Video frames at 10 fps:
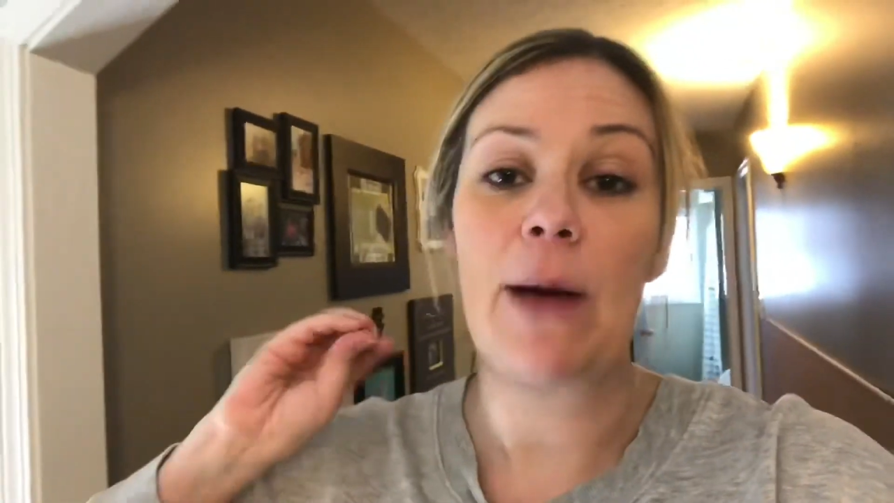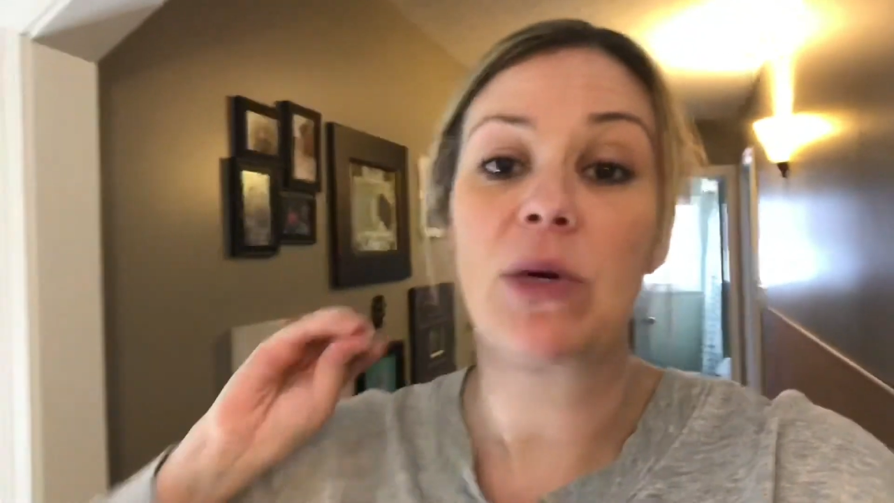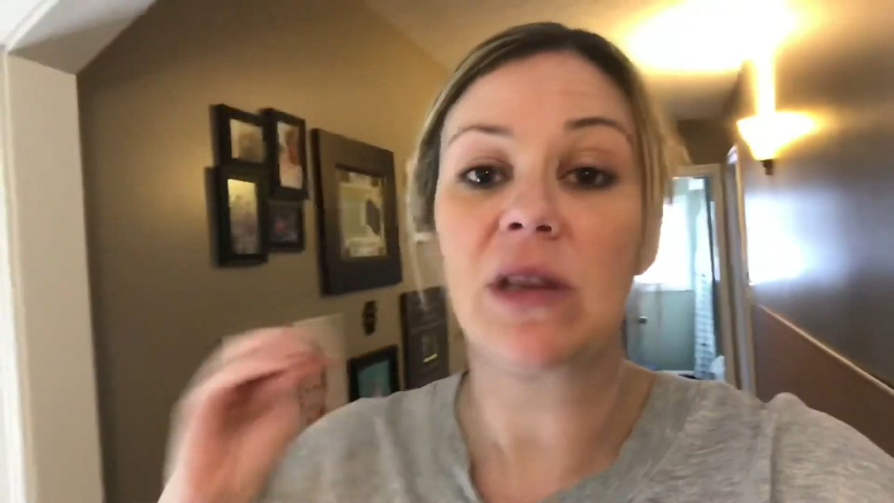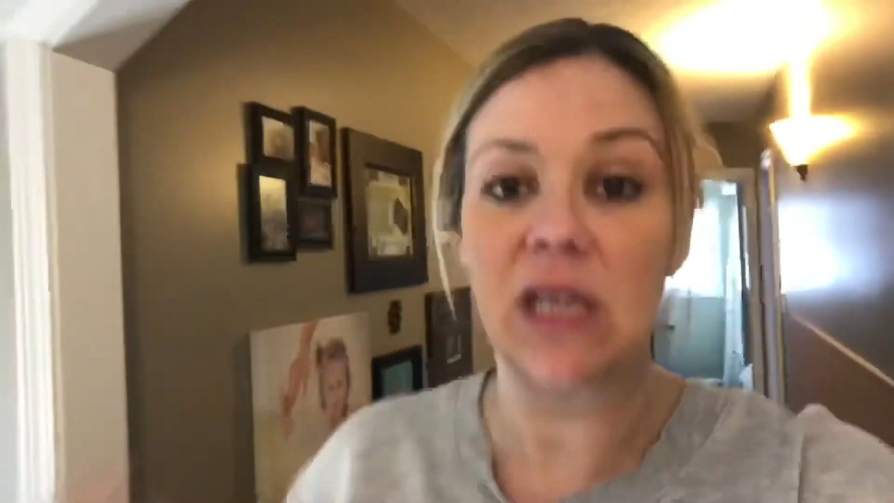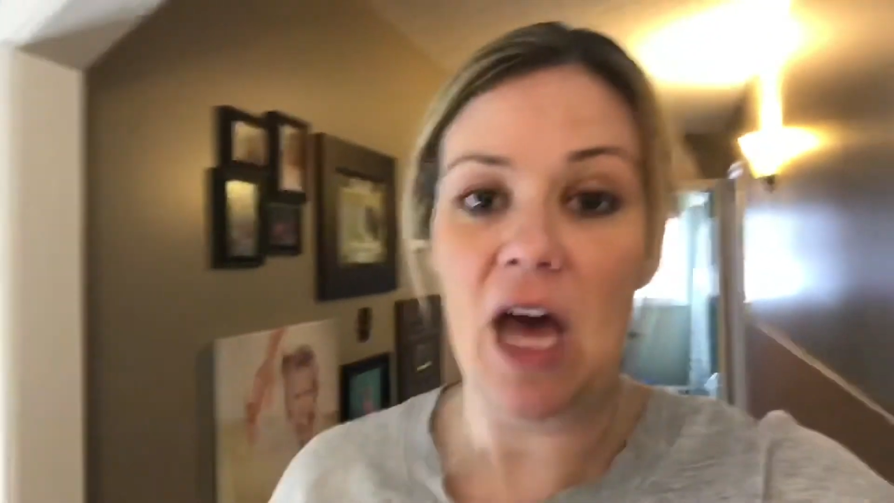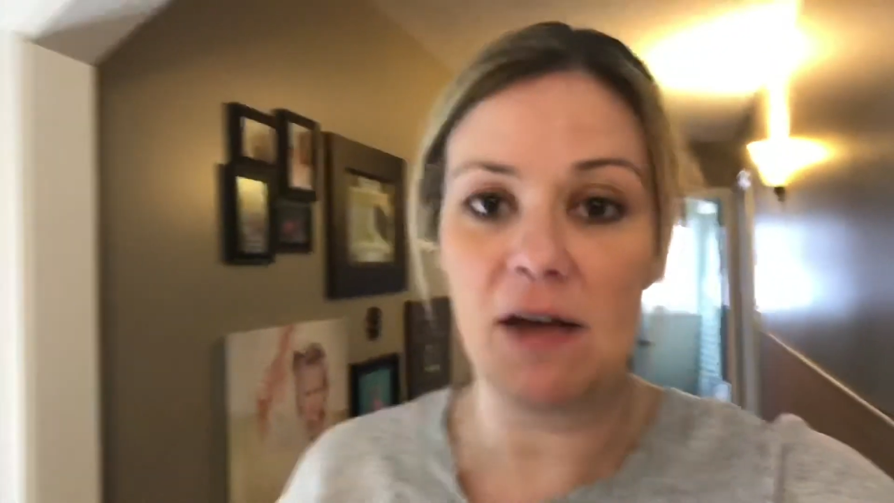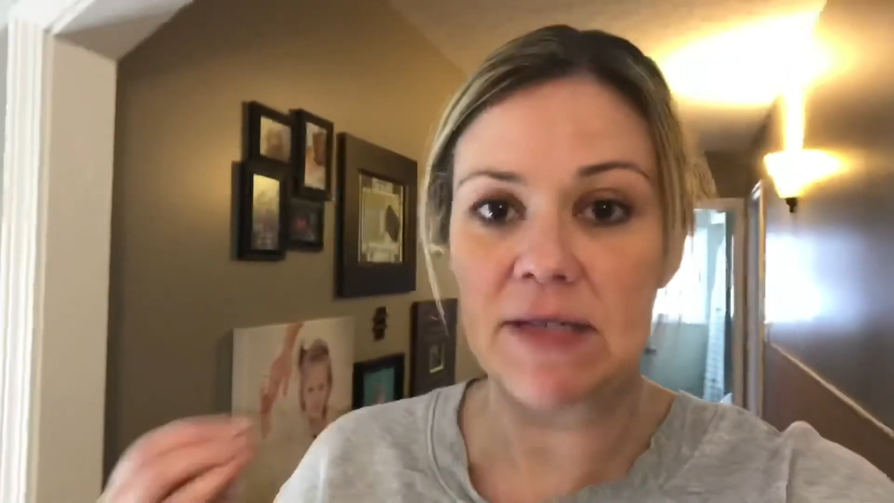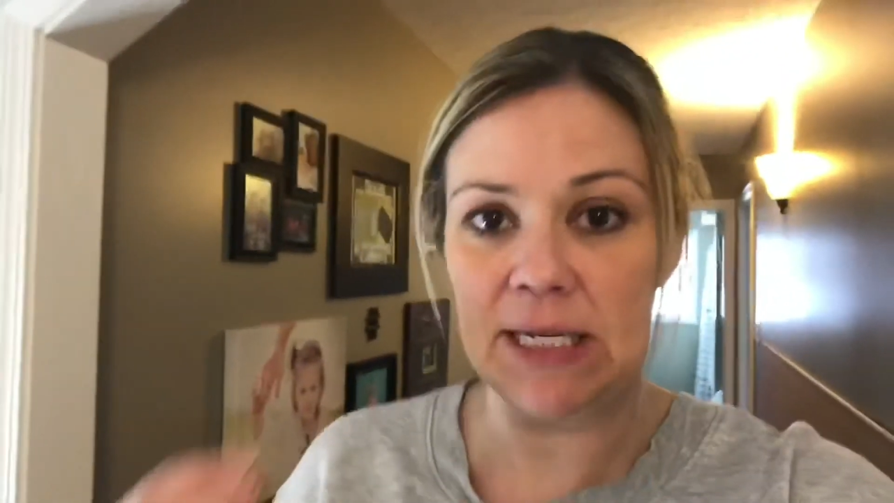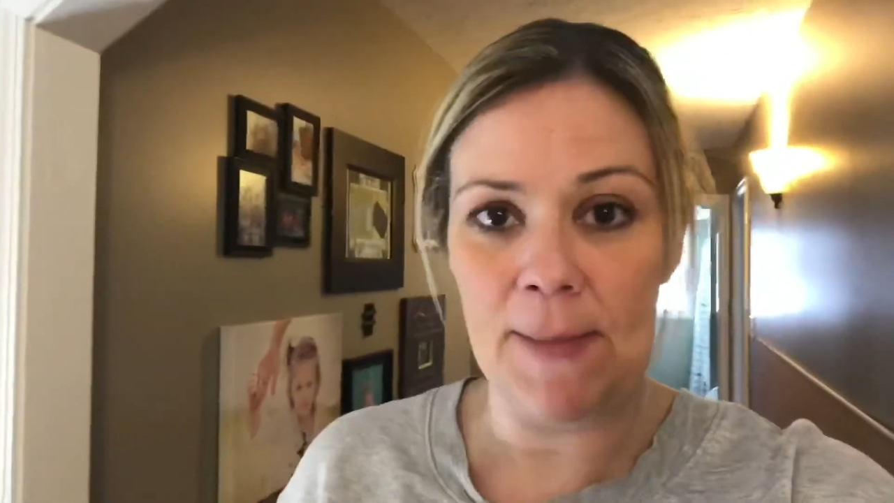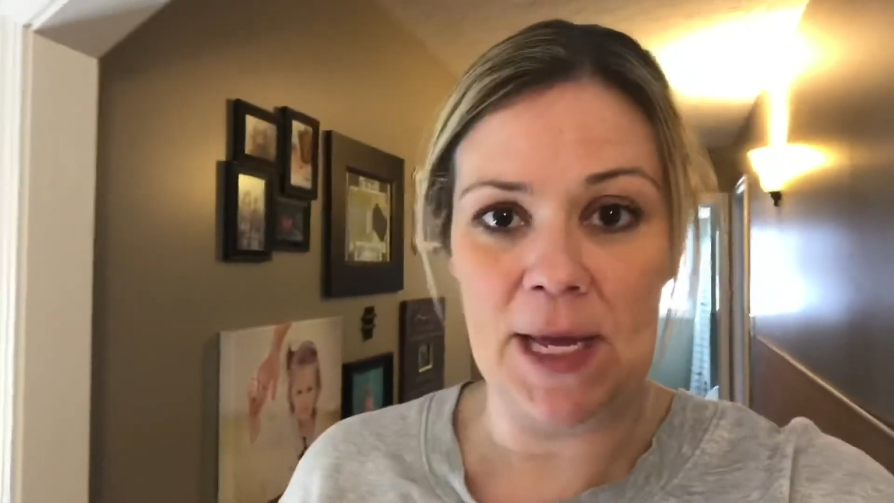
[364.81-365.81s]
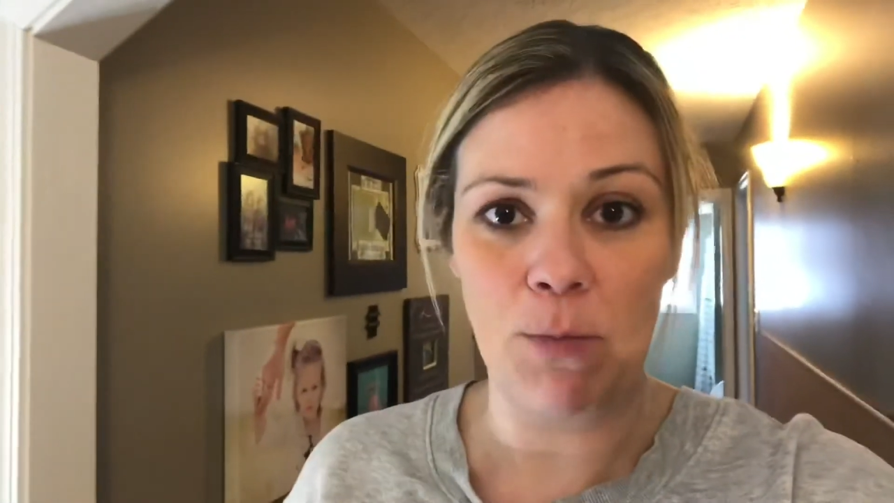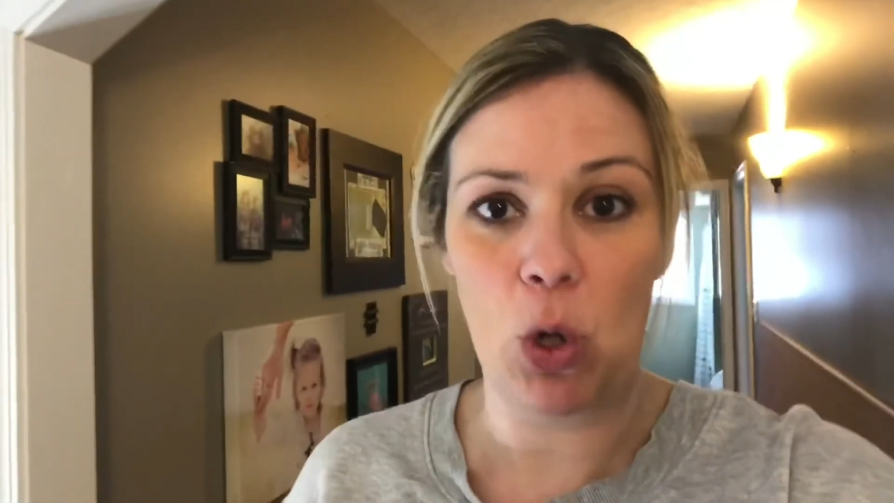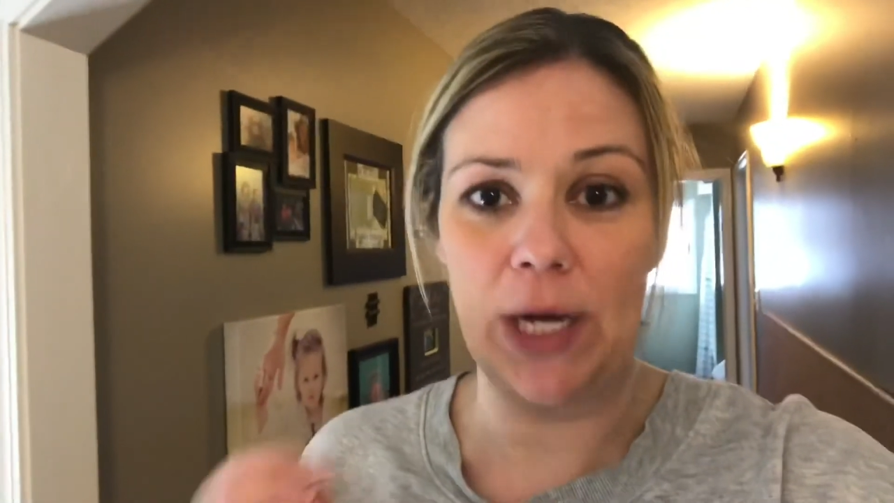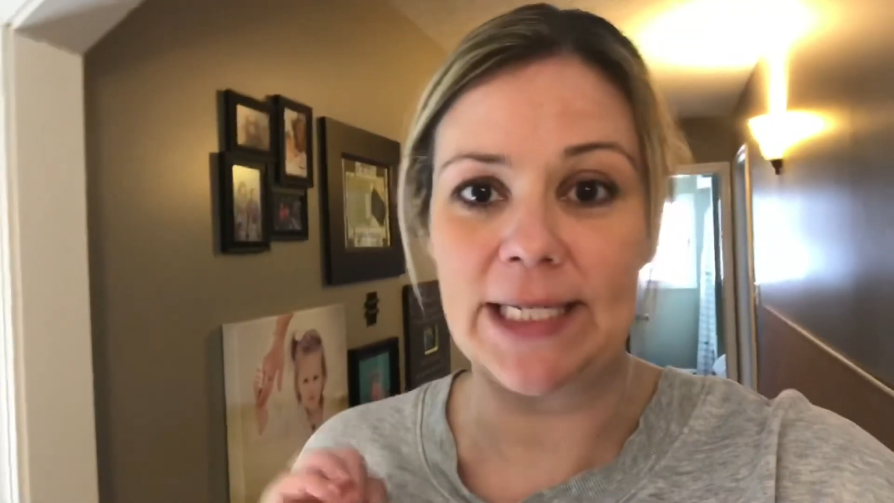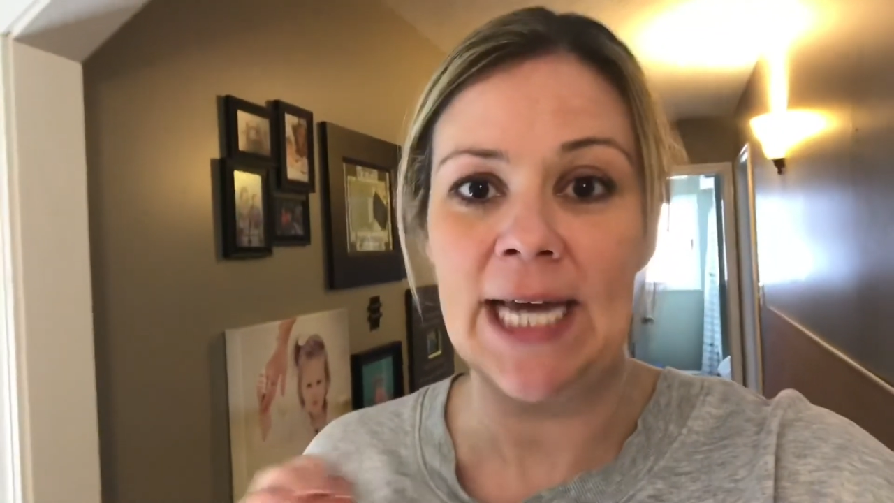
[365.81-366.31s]
I would love some
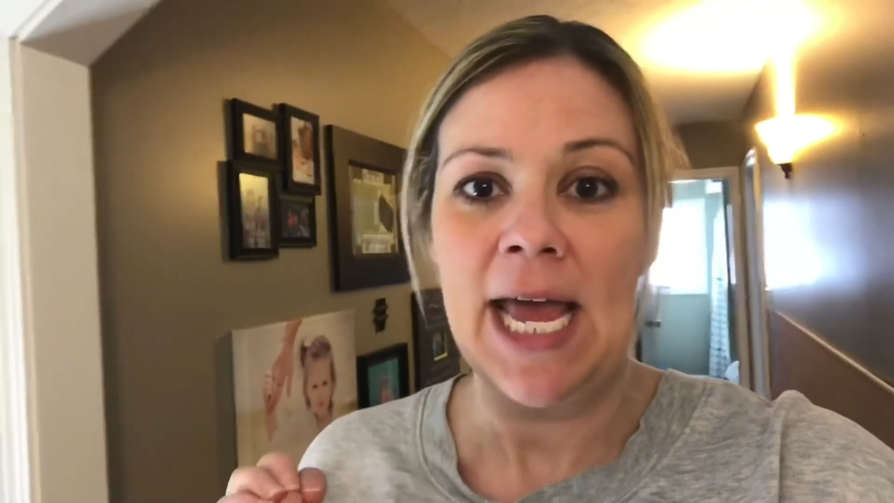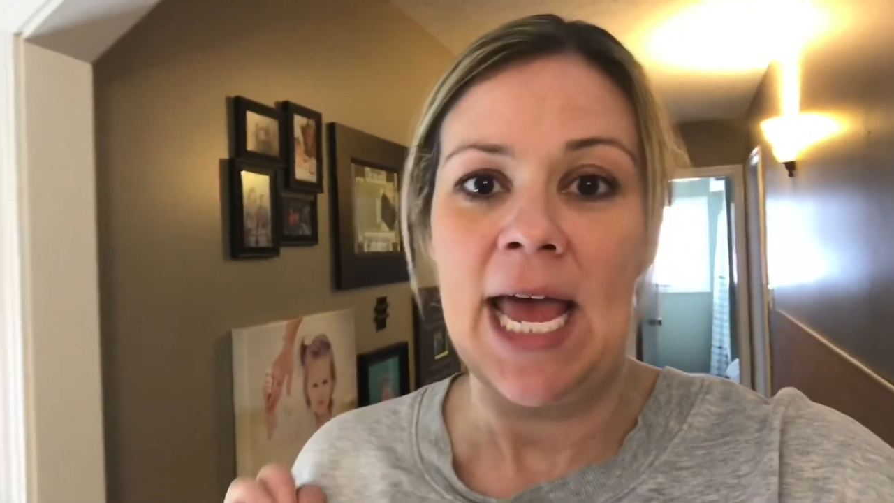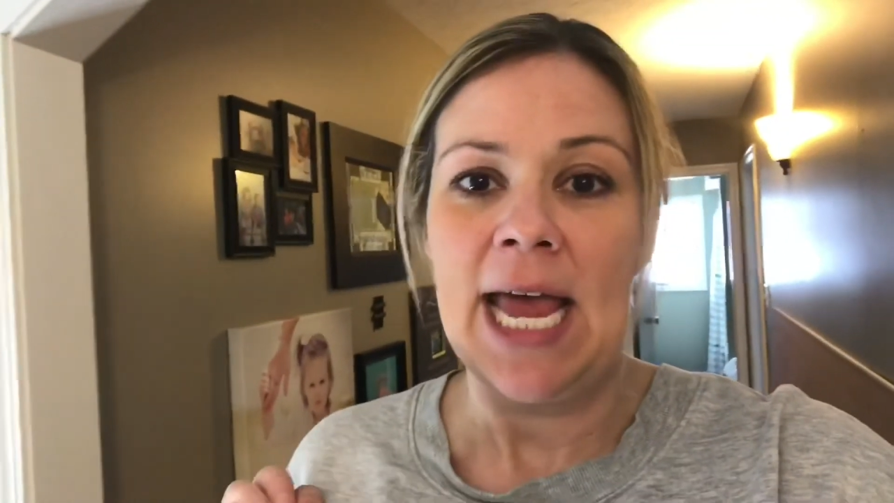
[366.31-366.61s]
input